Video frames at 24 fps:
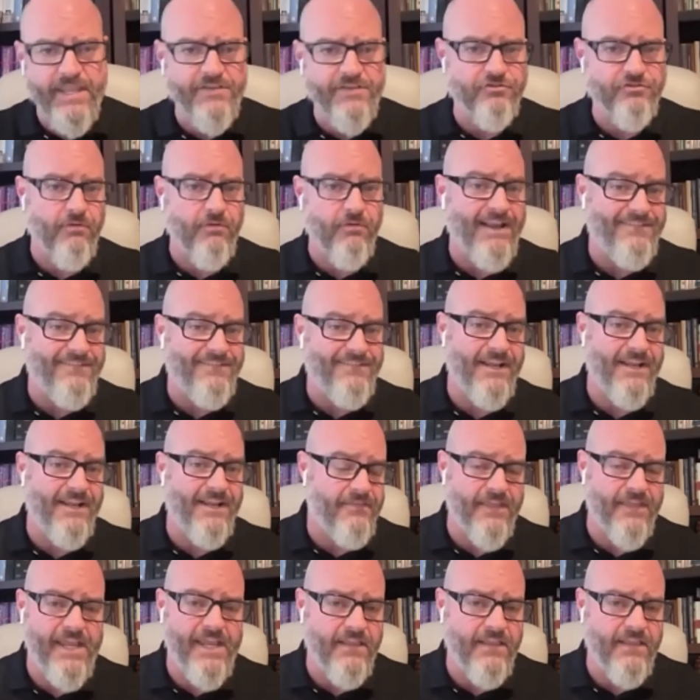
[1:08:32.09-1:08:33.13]
He
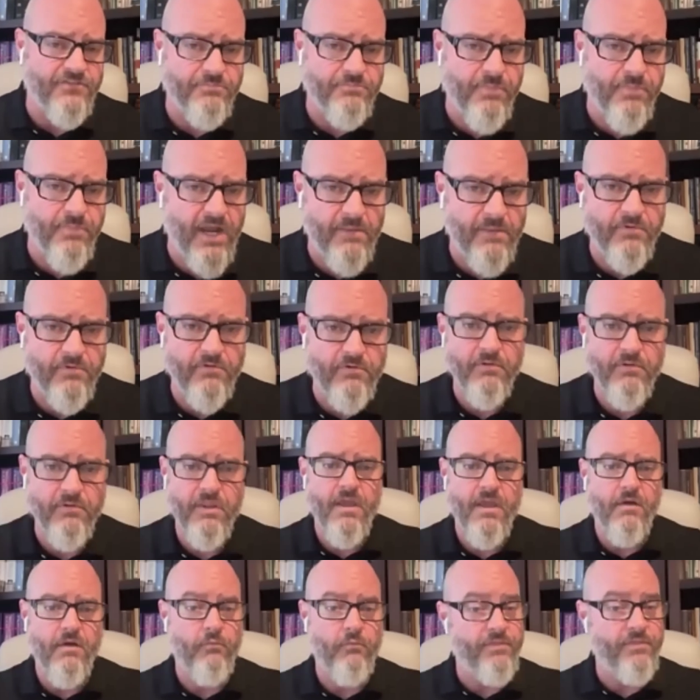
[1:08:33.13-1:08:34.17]
translated the English Bible
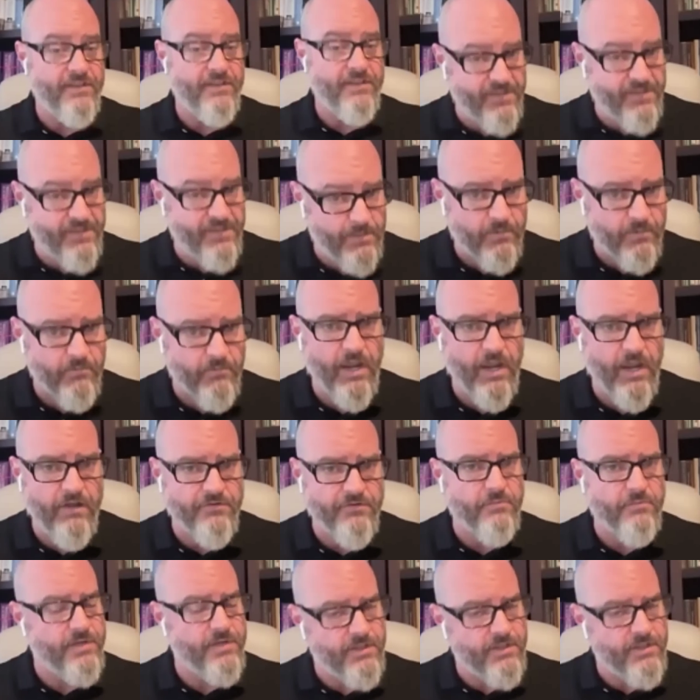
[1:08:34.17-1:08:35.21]
with a team
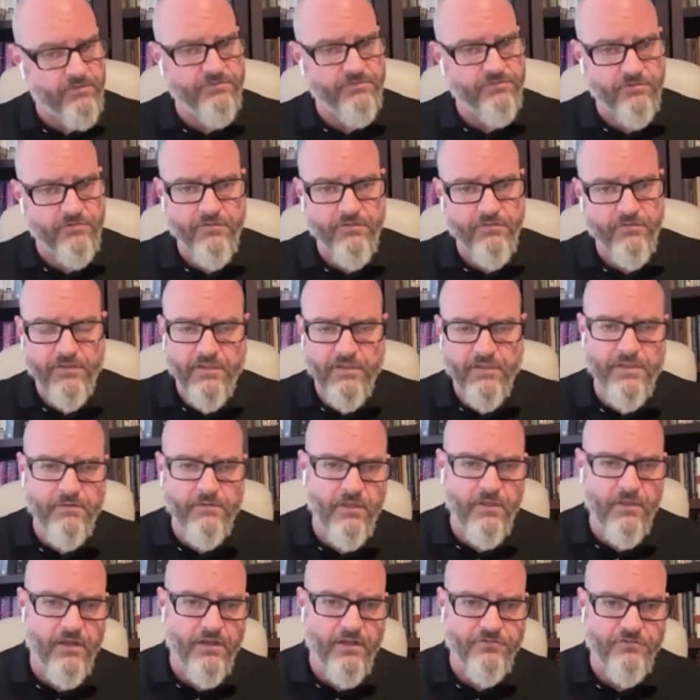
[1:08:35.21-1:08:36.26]
around him, but he was certainly the
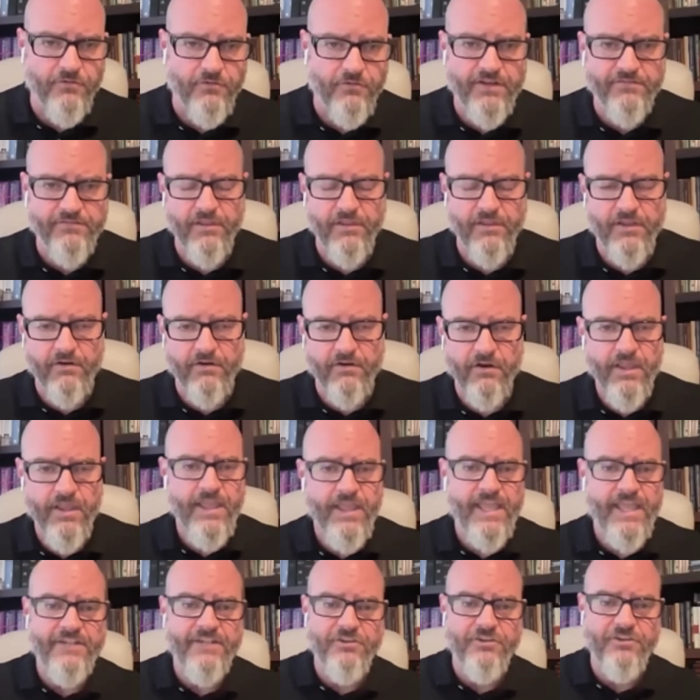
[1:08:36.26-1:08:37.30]
lead uh, translator
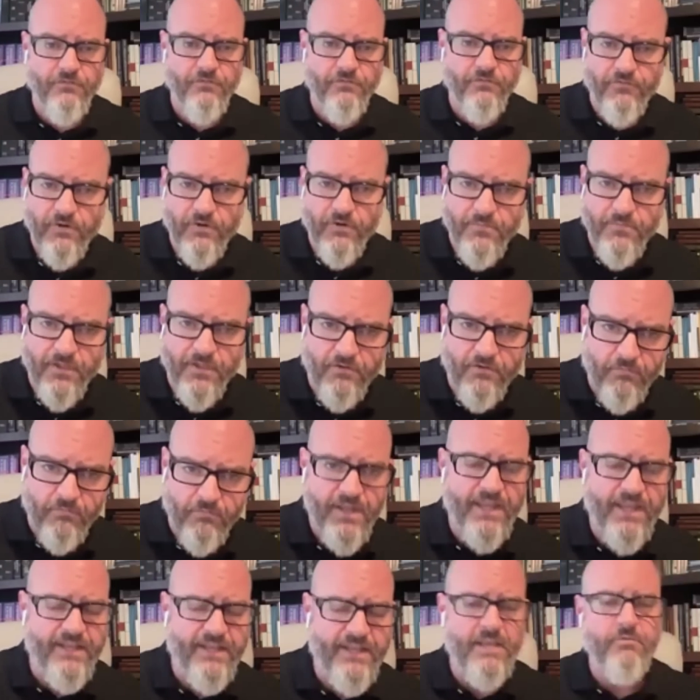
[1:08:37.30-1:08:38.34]
into from the
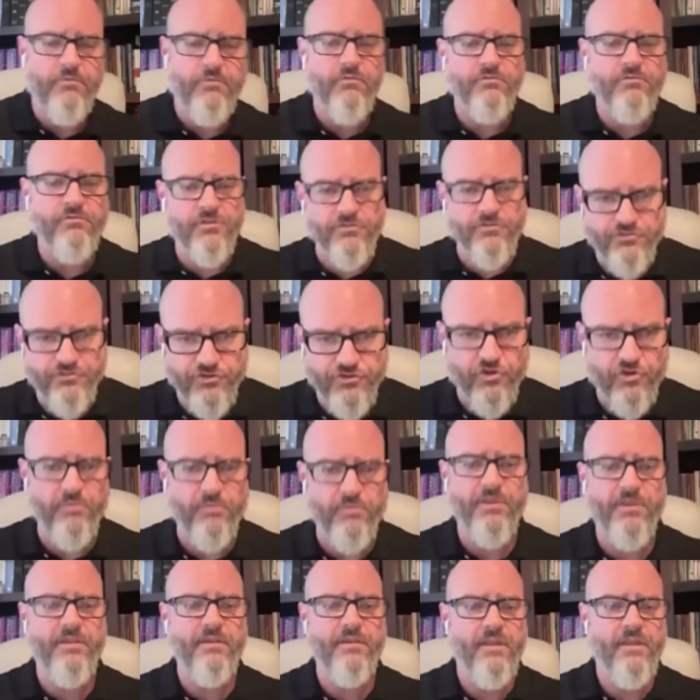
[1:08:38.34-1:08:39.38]
Greek and Hebrew into
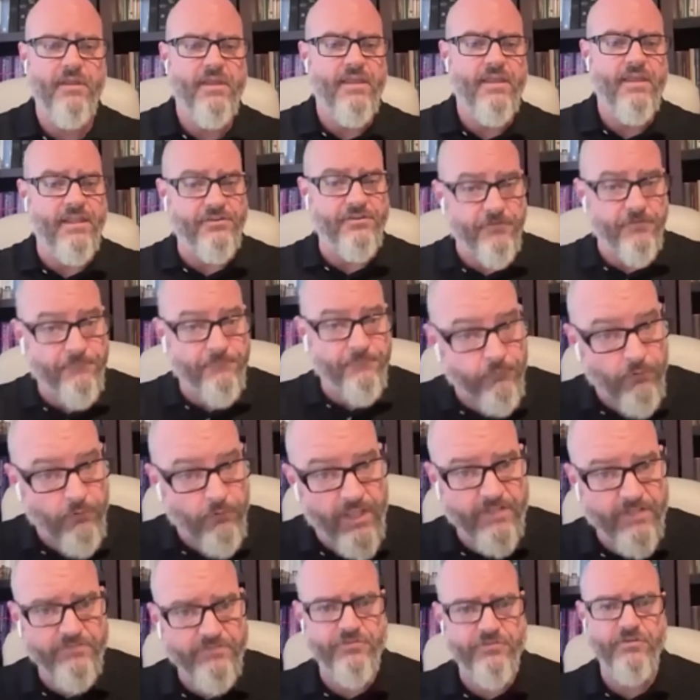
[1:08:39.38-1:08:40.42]
German, into
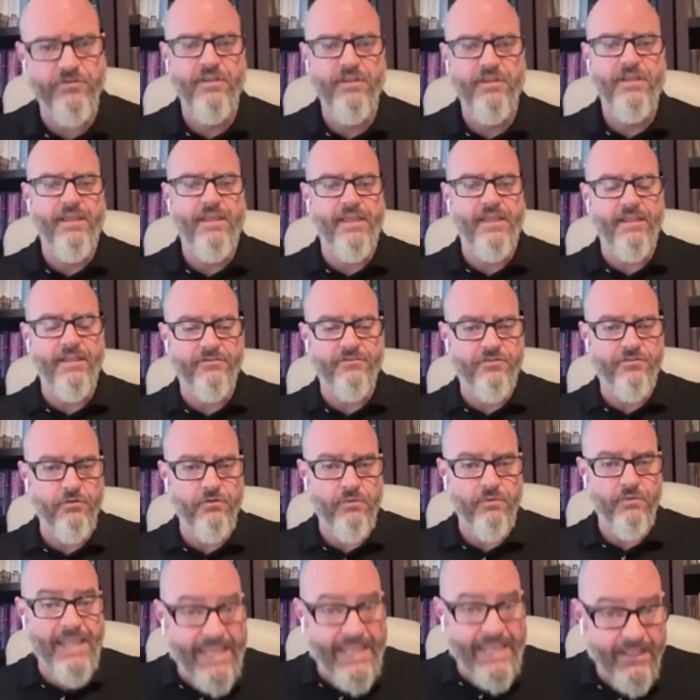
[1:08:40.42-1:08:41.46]
French,
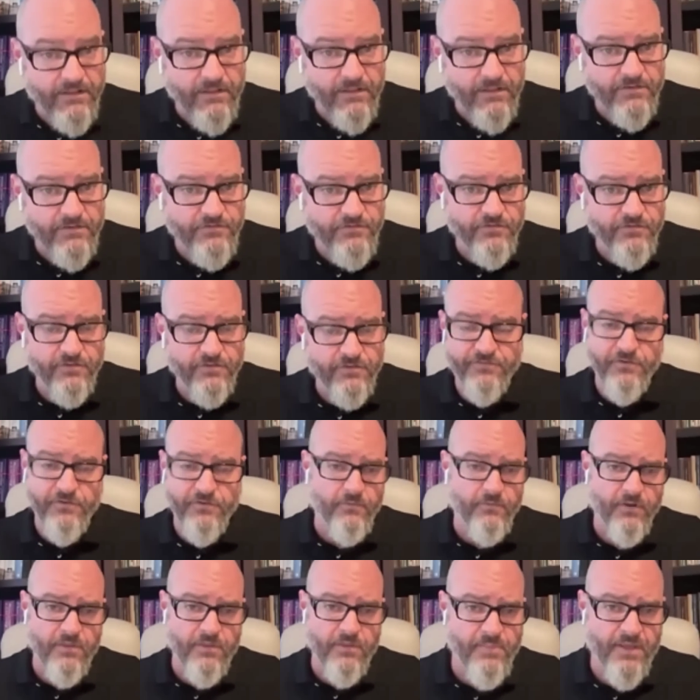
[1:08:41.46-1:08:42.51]
into English. It's
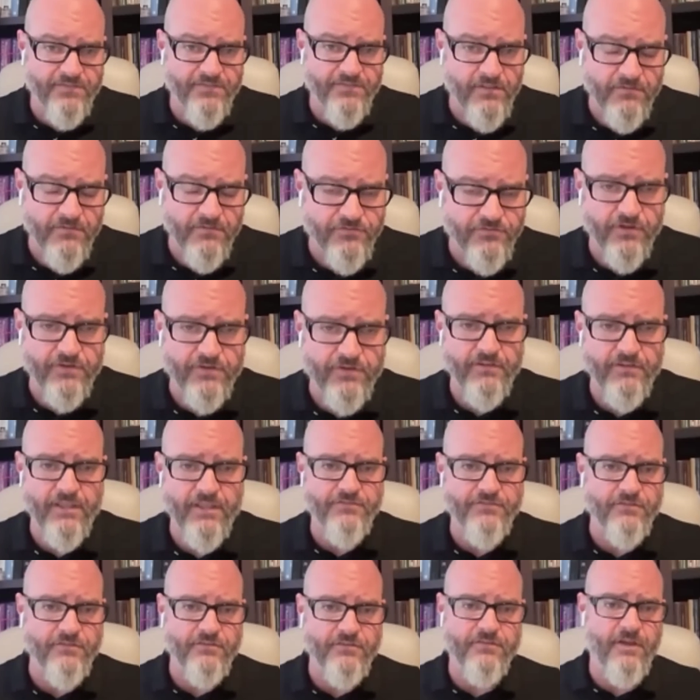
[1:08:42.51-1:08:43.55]
still one of the best English
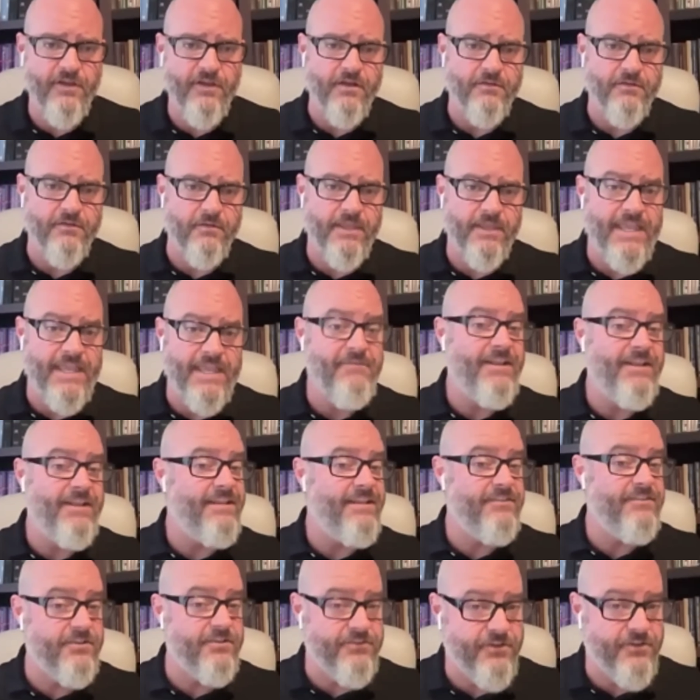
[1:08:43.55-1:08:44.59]
translations, uh,
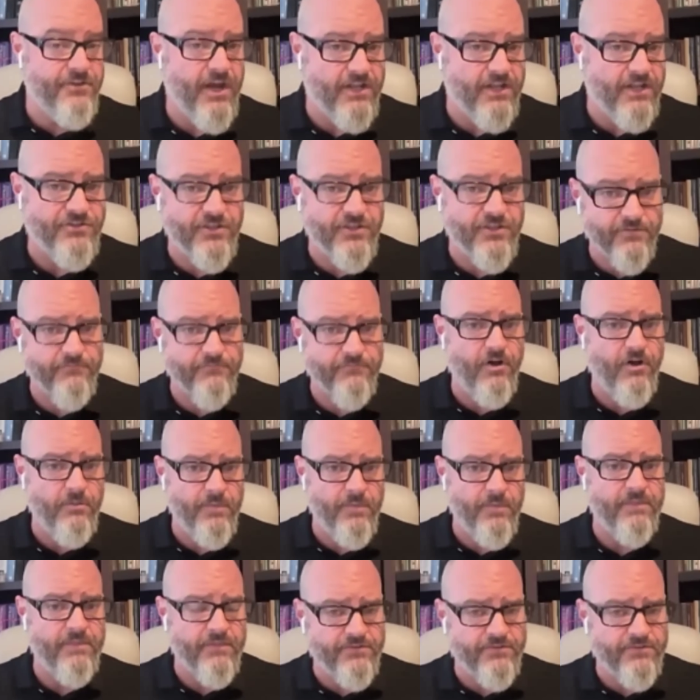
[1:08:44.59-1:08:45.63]
even into Dutch. His
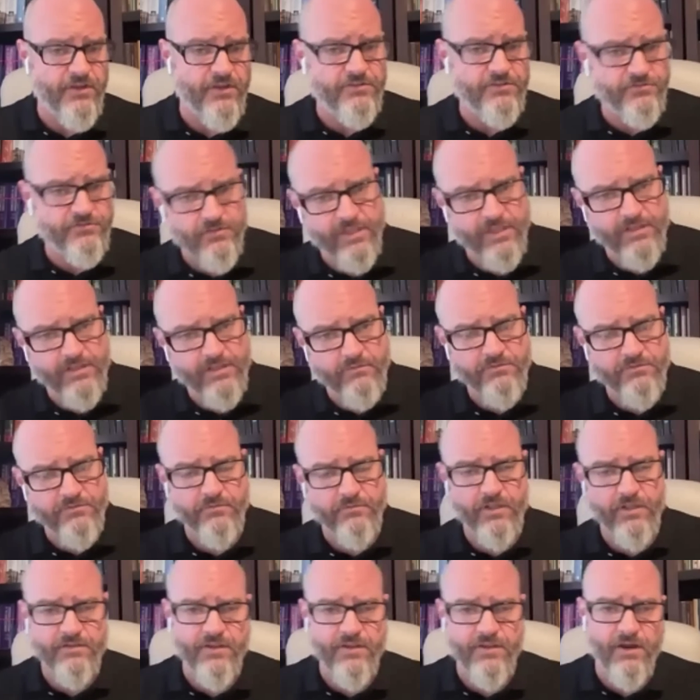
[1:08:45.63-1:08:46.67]
involvement in the Dutch
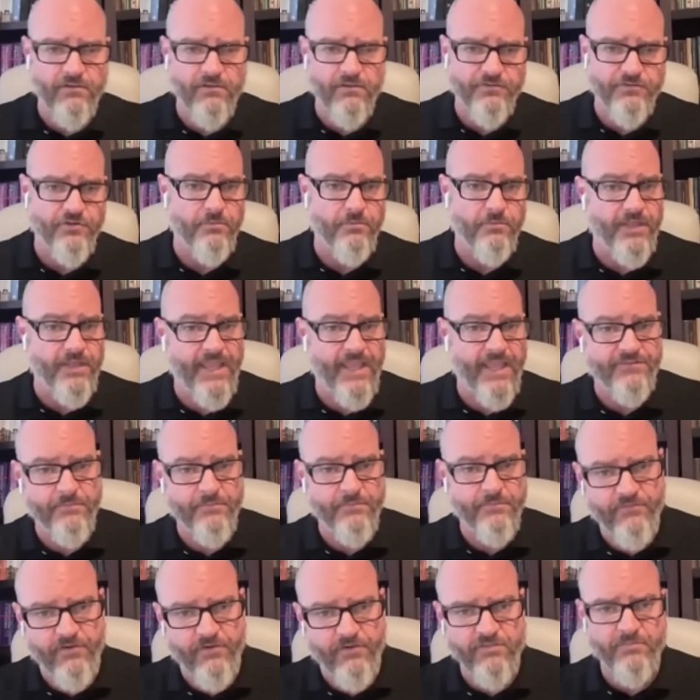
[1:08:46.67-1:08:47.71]
language, we're not entirely sure, but he
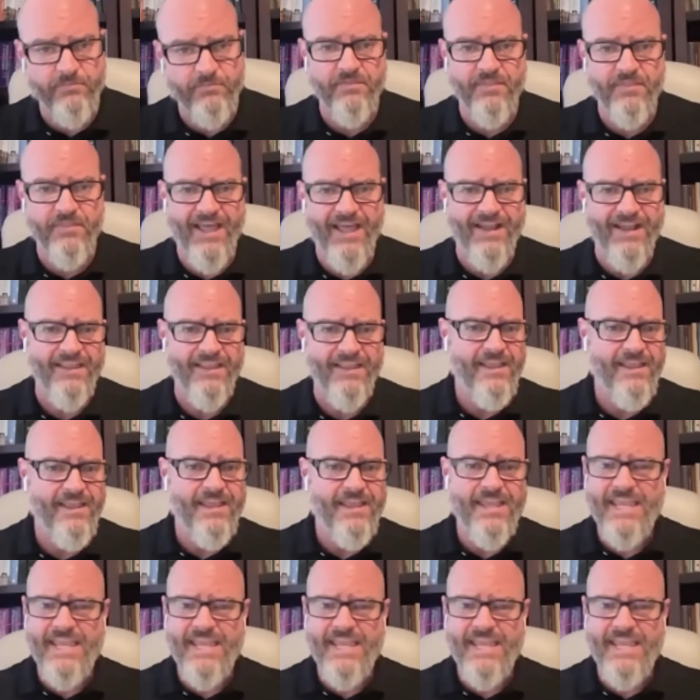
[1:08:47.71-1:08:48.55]
had some involvement in that.